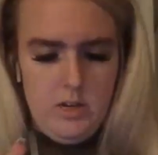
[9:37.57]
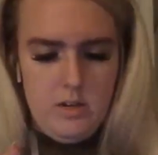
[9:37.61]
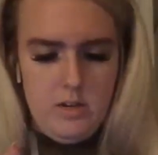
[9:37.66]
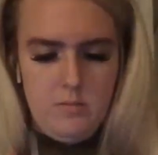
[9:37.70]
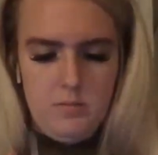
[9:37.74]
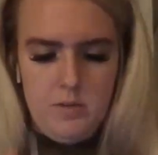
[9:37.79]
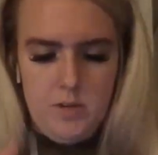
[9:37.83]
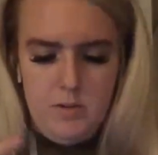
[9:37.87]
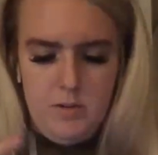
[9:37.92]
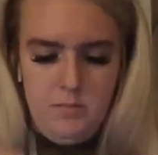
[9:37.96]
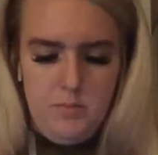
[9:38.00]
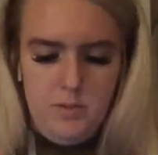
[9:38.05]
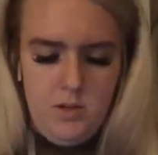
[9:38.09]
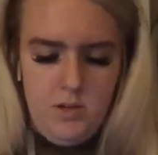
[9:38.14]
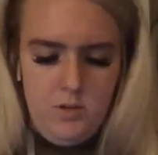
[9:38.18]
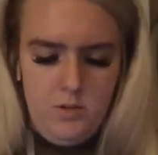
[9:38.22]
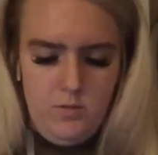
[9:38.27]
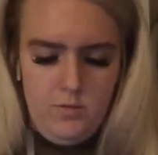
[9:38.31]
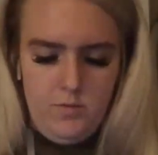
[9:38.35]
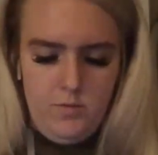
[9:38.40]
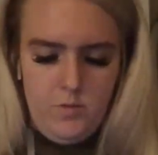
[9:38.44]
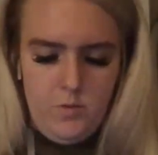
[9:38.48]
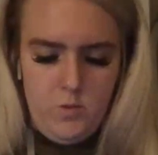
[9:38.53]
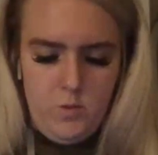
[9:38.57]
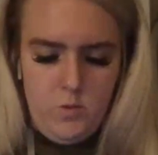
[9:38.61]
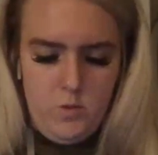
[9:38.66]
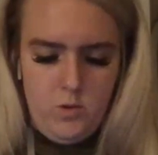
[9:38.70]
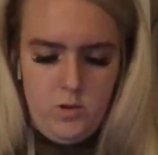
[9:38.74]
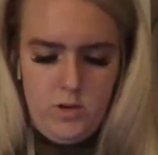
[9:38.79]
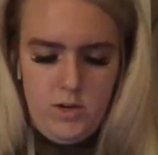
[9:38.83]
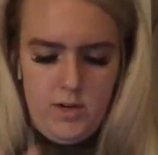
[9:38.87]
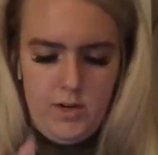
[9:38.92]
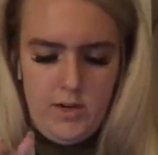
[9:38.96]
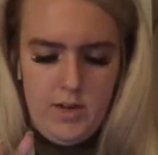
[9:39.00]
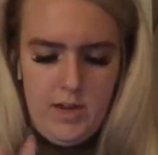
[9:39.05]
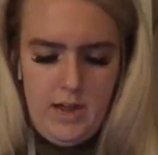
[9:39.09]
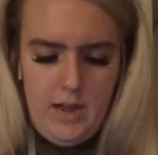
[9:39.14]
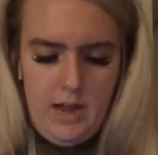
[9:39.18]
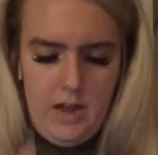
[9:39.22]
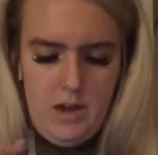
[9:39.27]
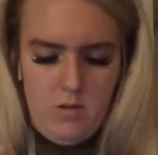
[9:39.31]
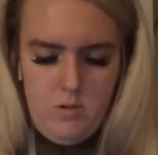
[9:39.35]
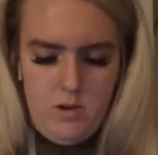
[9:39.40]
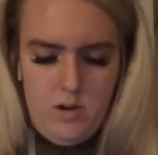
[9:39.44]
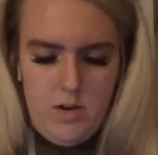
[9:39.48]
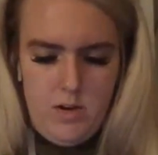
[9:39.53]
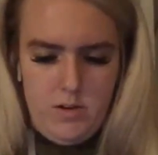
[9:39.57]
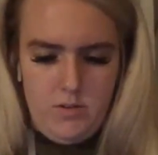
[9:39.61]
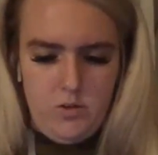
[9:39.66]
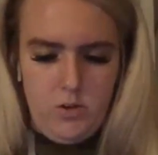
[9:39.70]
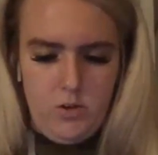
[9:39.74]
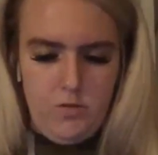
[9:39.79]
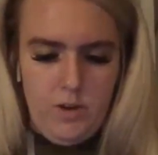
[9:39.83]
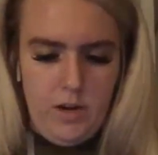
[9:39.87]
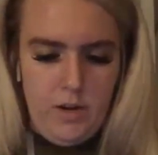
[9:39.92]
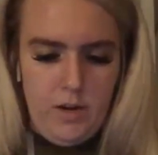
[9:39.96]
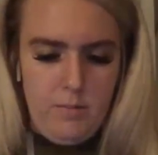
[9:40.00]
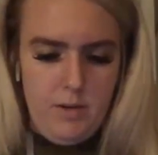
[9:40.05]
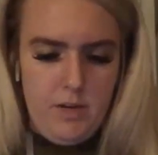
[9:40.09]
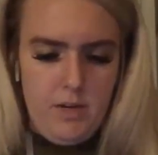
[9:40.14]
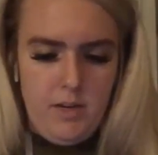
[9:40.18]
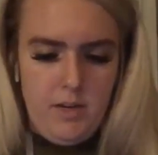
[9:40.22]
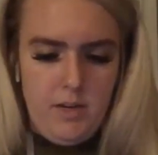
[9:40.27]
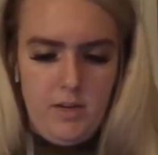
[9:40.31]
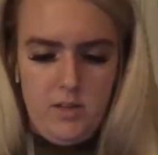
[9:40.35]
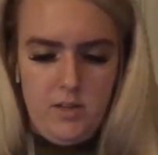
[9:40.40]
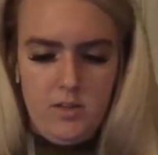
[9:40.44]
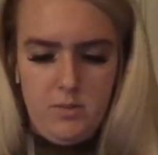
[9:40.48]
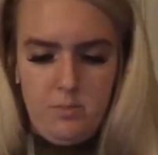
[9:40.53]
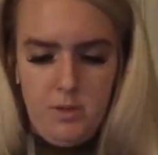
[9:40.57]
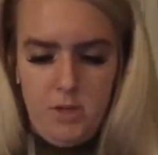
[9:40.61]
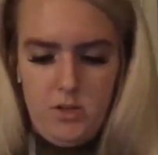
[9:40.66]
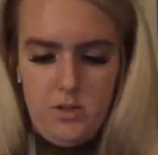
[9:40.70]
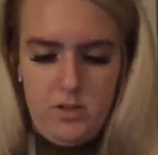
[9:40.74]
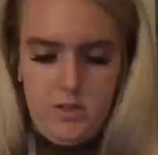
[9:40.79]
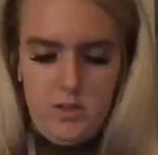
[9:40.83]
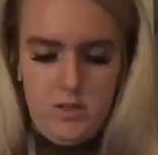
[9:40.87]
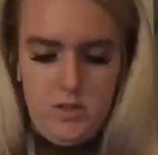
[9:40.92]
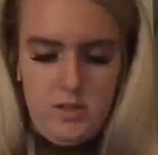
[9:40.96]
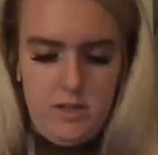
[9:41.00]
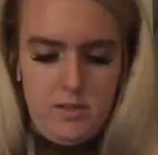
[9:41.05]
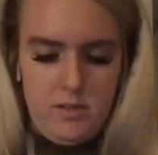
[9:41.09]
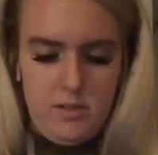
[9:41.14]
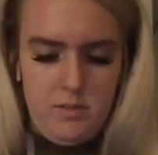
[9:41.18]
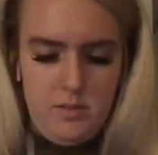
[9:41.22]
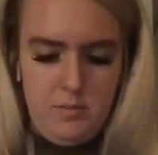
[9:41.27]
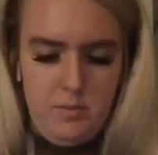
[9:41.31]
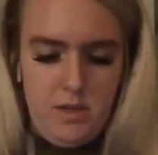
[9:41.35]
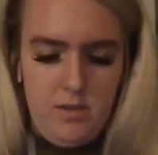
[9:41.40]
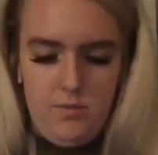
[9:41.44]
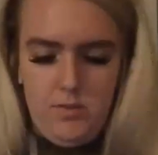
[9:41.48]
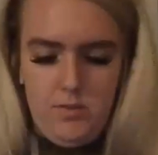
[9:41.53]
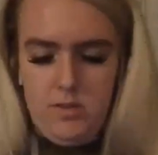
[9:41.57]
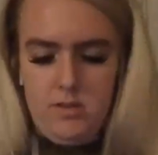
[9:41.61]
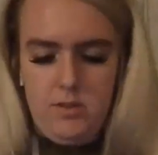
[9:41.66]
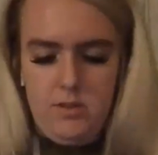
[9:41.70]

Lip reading: I'm going to mute for an hour. So if anybody needs me on here, text me if it's an